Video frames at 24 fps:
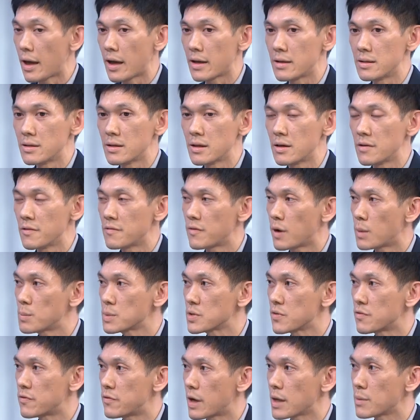and it
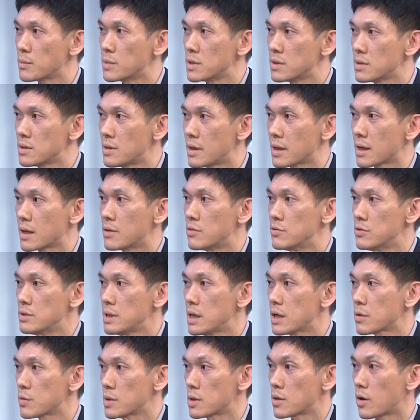forms a fragment that can
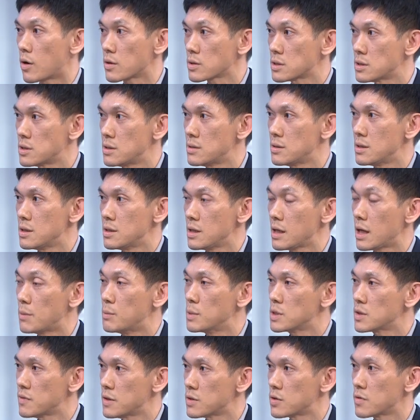react with oxygen in the
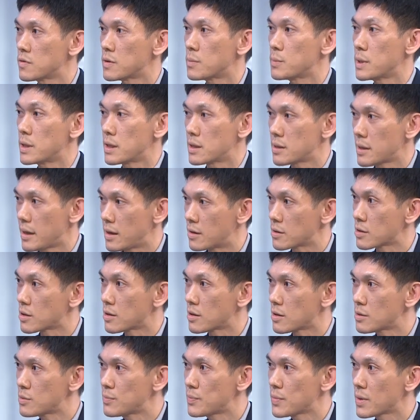atmosphere to form another
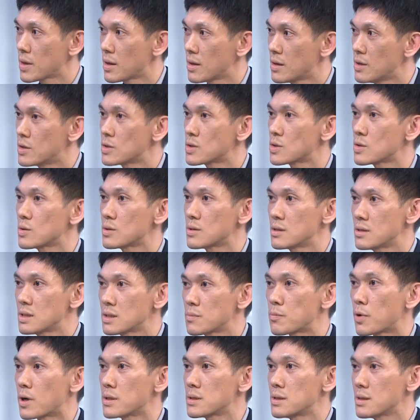alcohol. So this
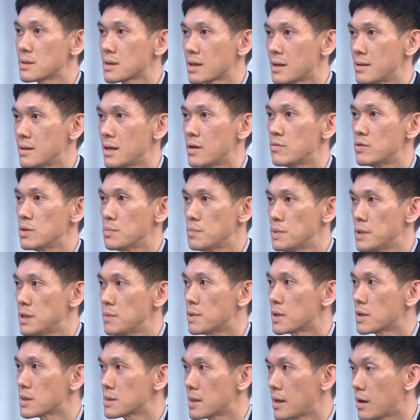process can then
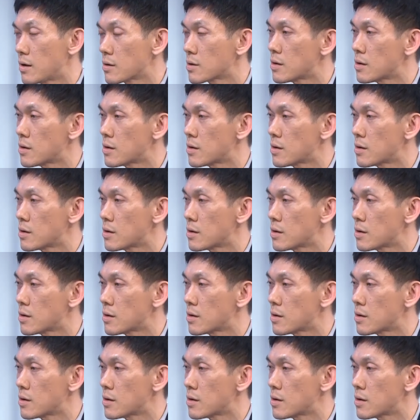repeat because the